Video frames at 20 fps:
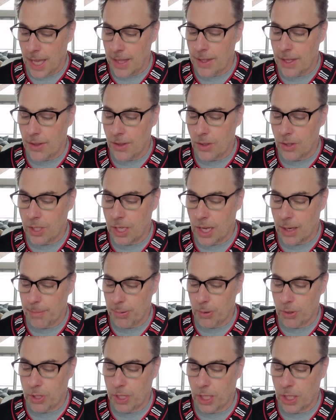And then there's
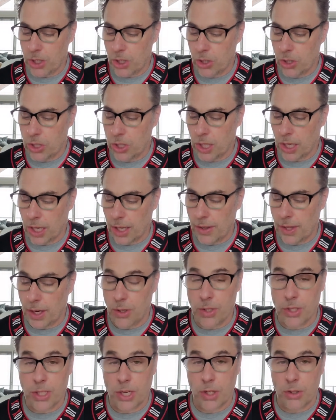procedures that
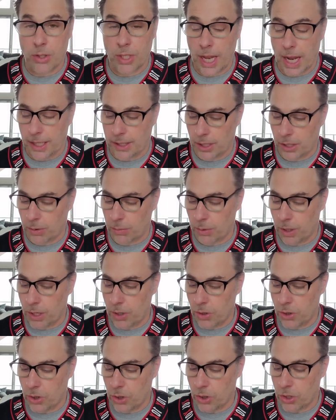are stereotactic
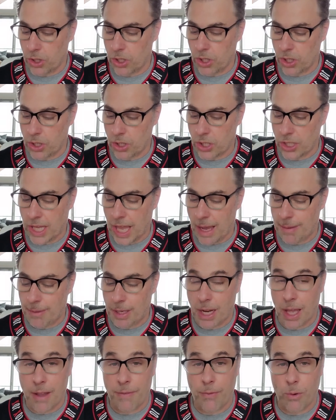radiosurgery, such as
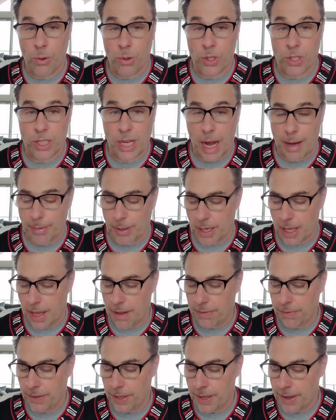gamma knife or cyber
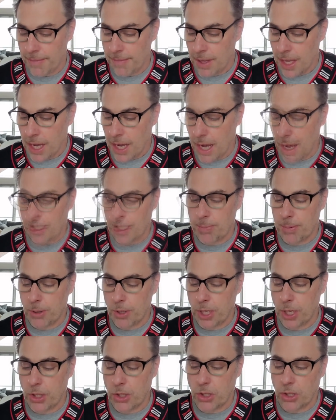knife. This
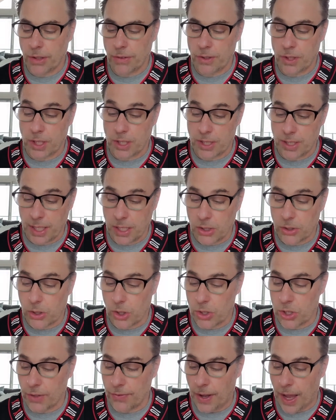procedure delivers a single
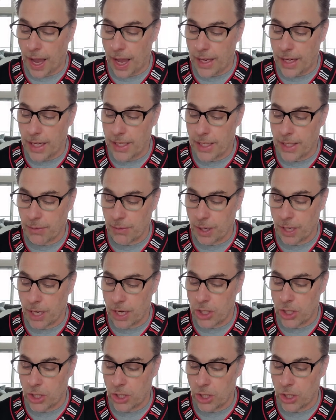dose of ionizing
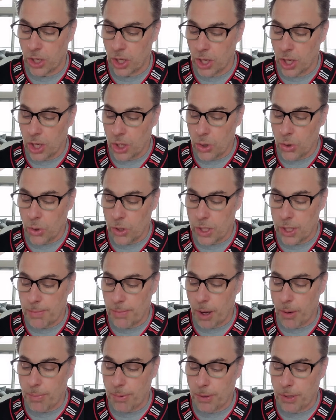radiation to a
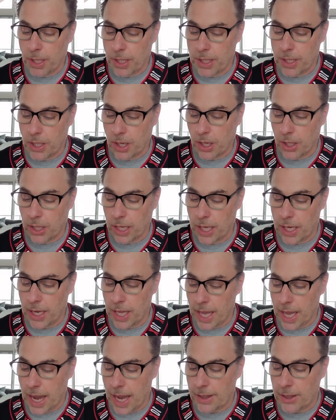small precise
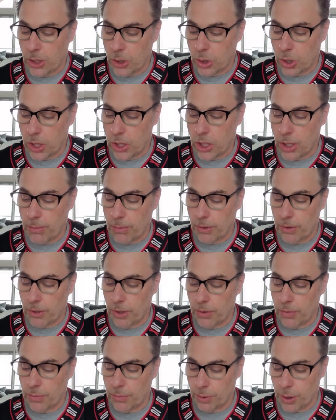target at the trigeminal
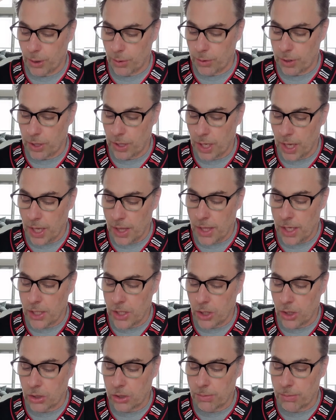nerve root.
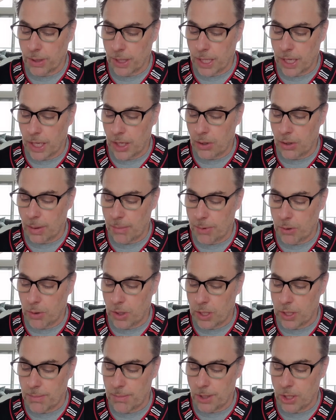This ultimately interrupts
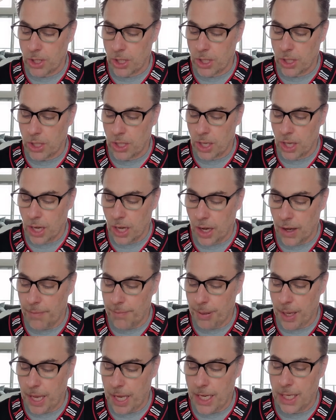transmission
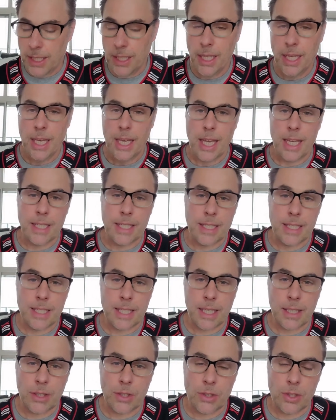of pain and
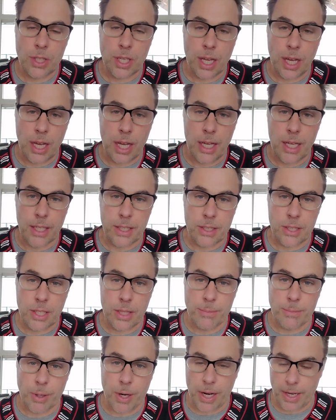signals to
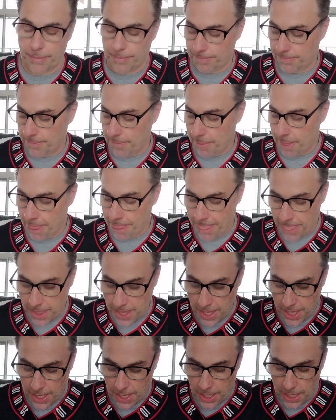the
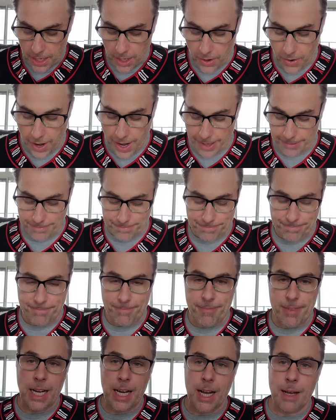brain. All right,
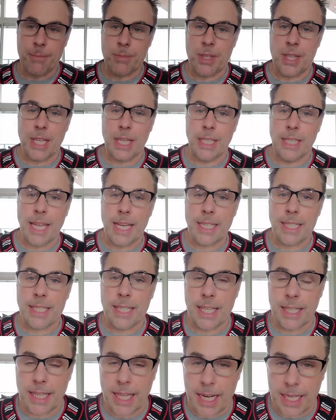the next
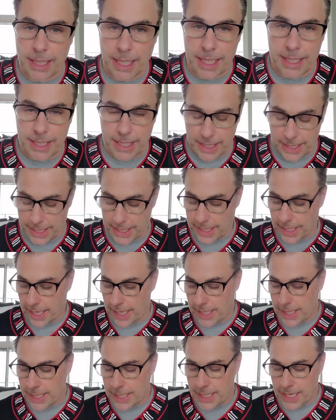thing that I'd like to
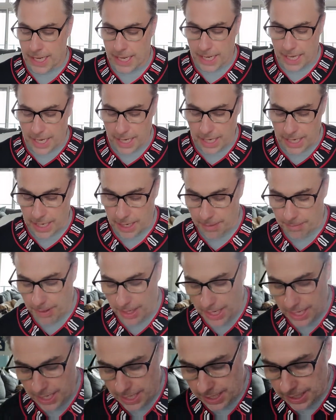discuss
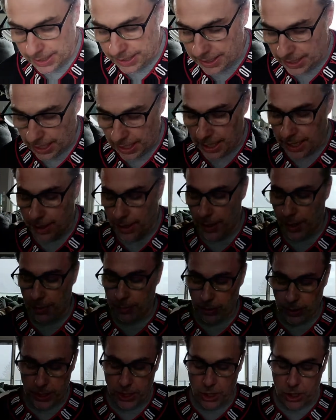is
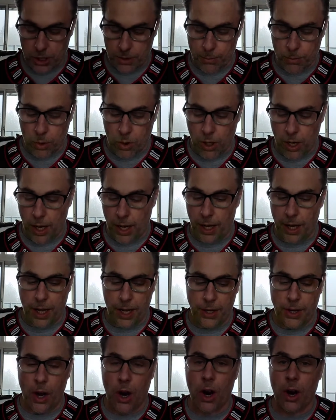really just
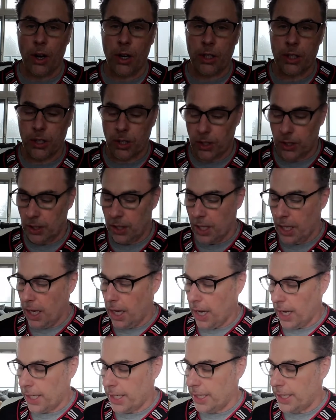an article,
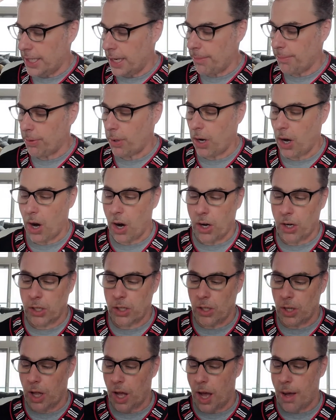a contemporary
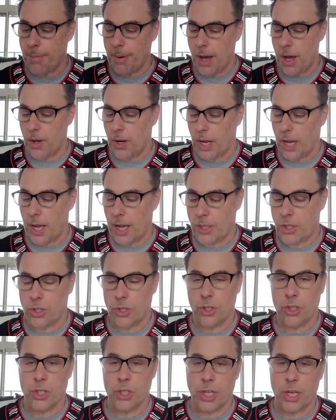article about a
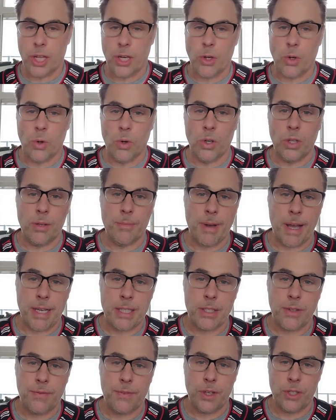surgeon, an oral and
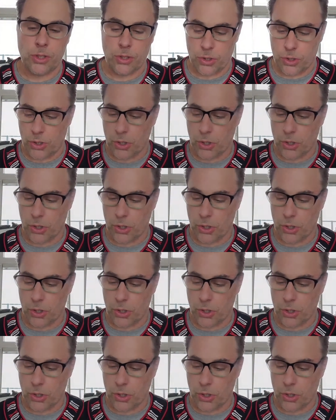maxillofacial